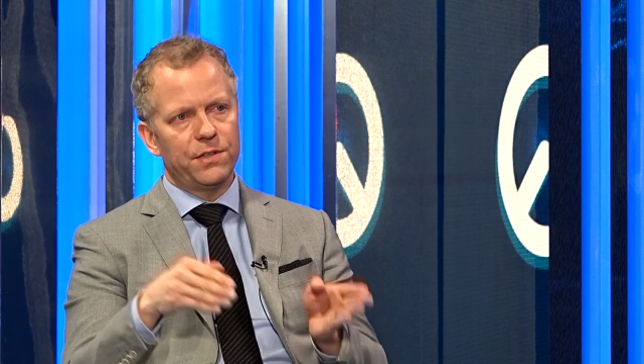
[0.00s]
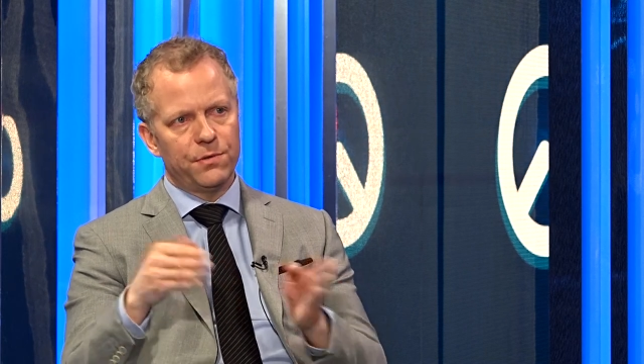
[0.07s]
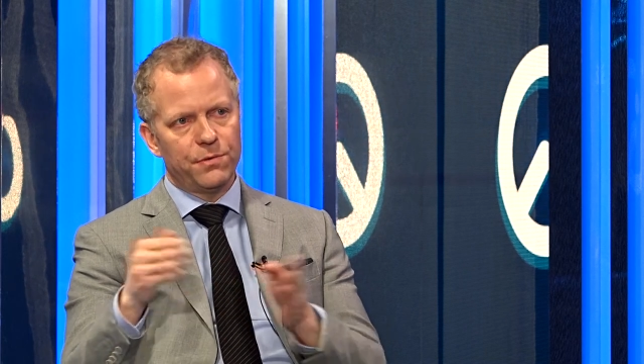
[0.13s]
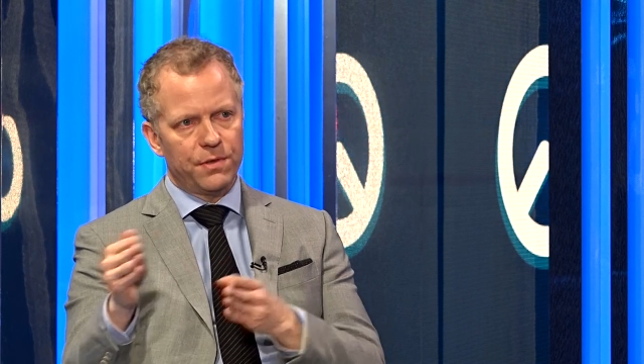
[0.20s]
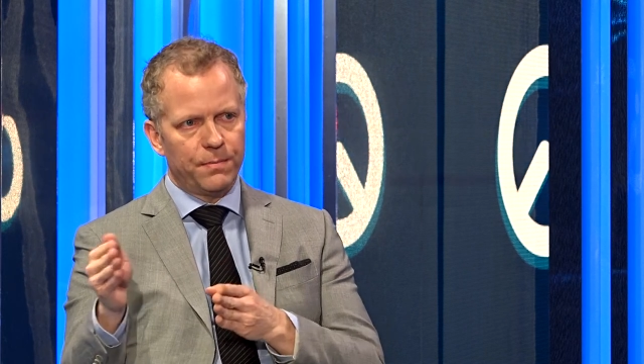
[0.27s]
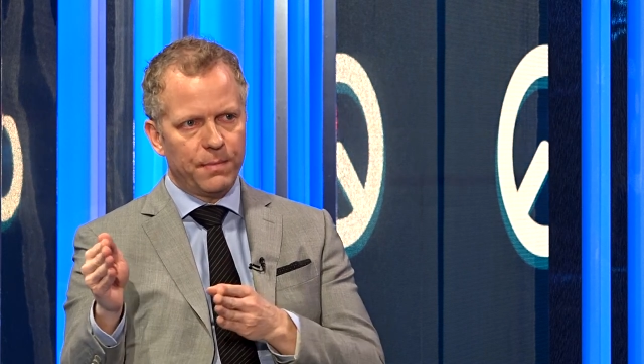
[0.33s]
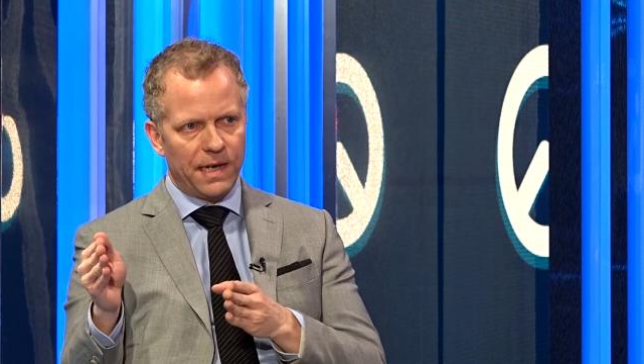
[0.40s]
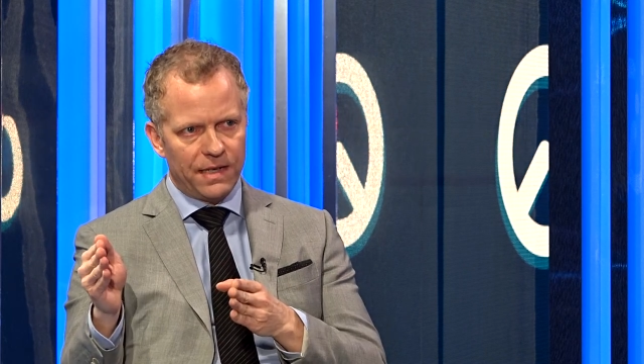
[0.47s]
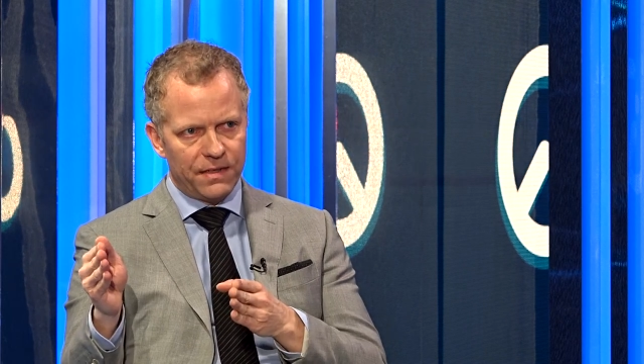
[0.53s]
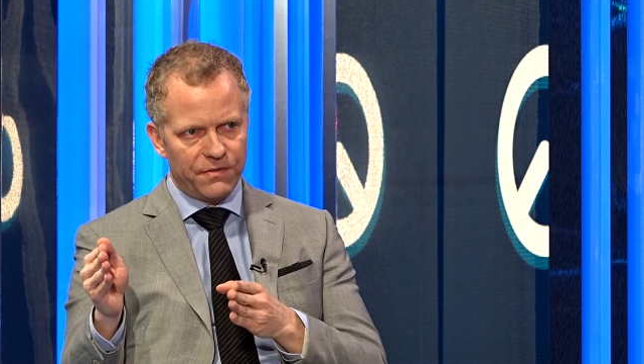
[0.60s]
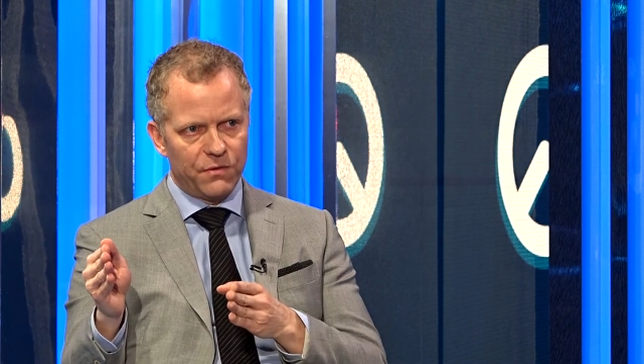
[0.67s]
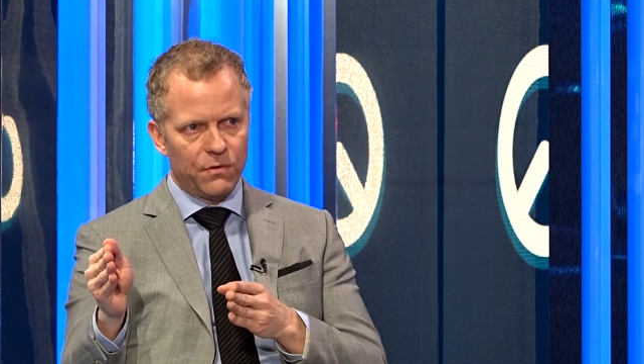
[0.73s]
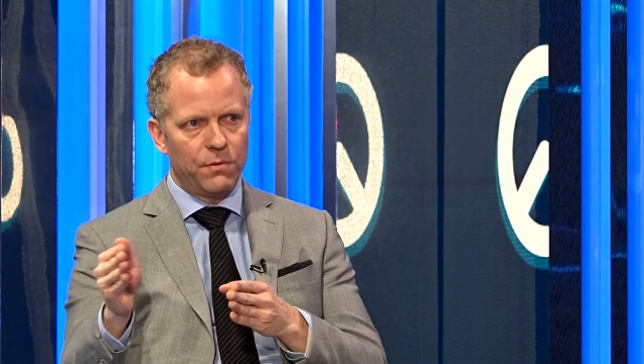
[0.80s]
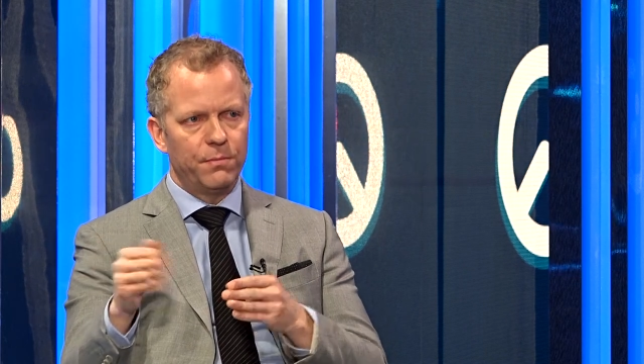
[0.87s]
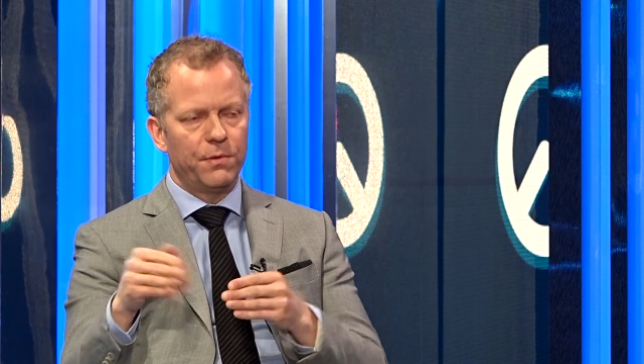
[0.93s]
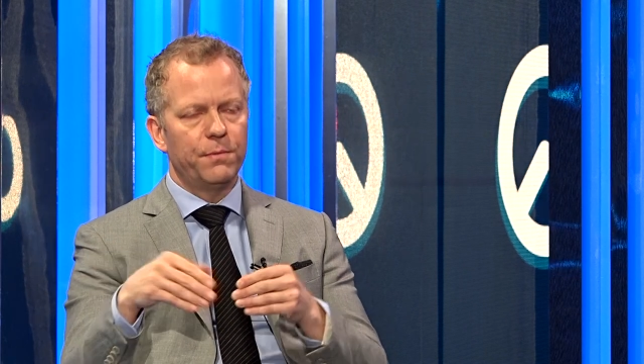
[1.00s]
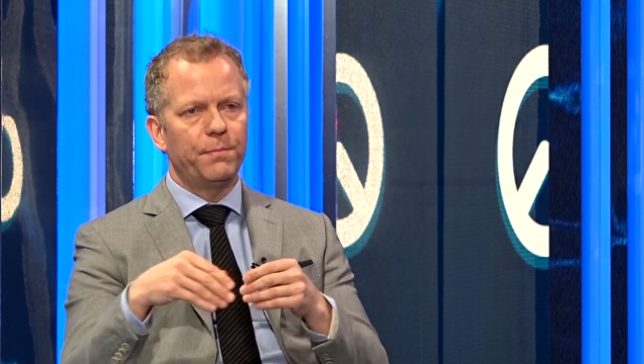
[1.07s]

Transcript: to the platform